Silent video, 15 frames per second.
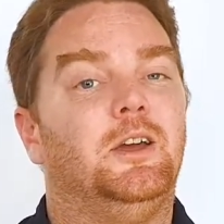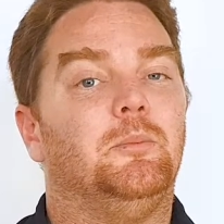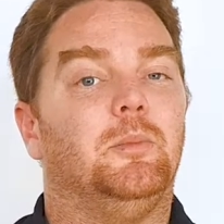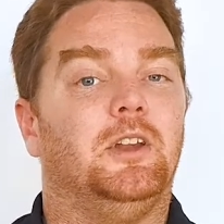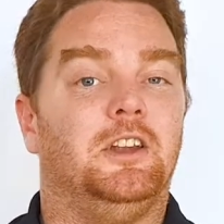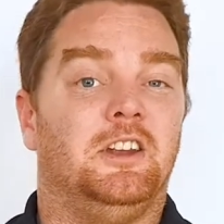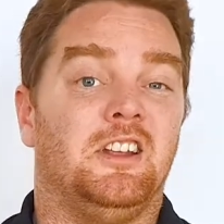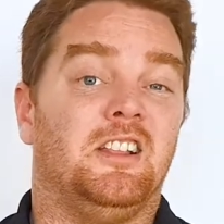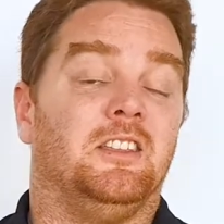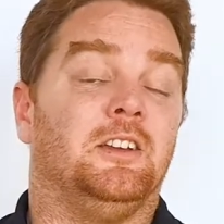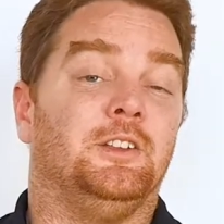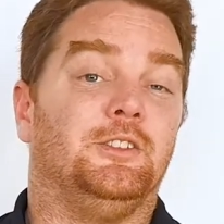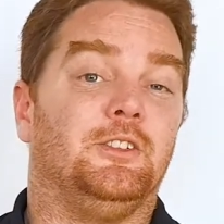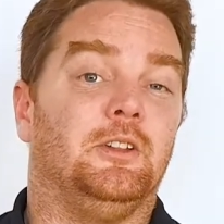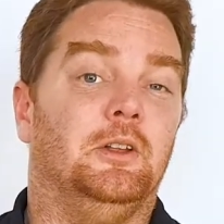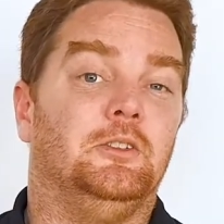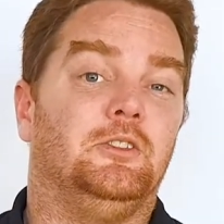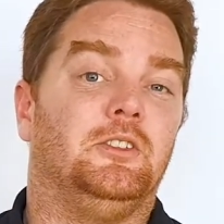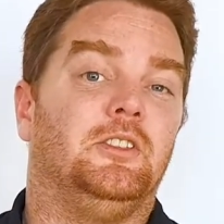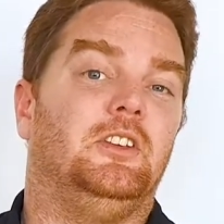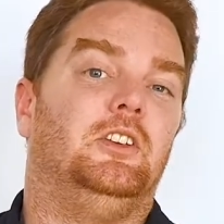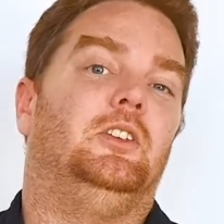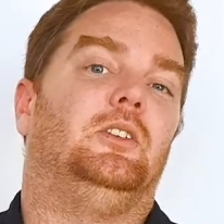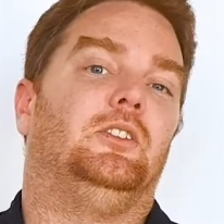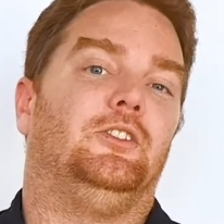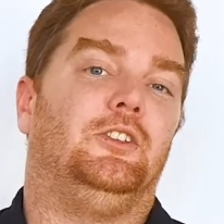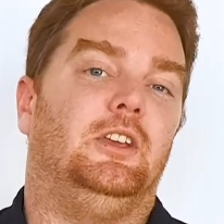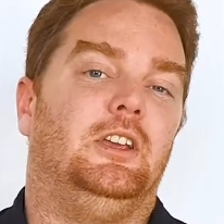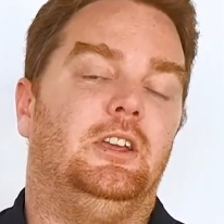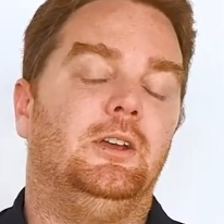but inelegant solution that you can
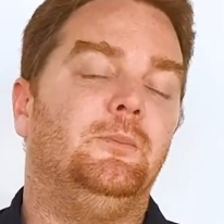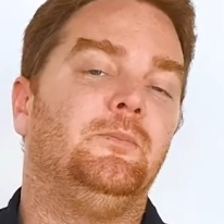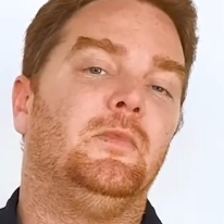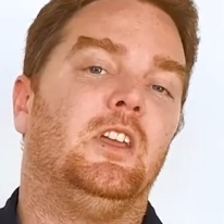see here,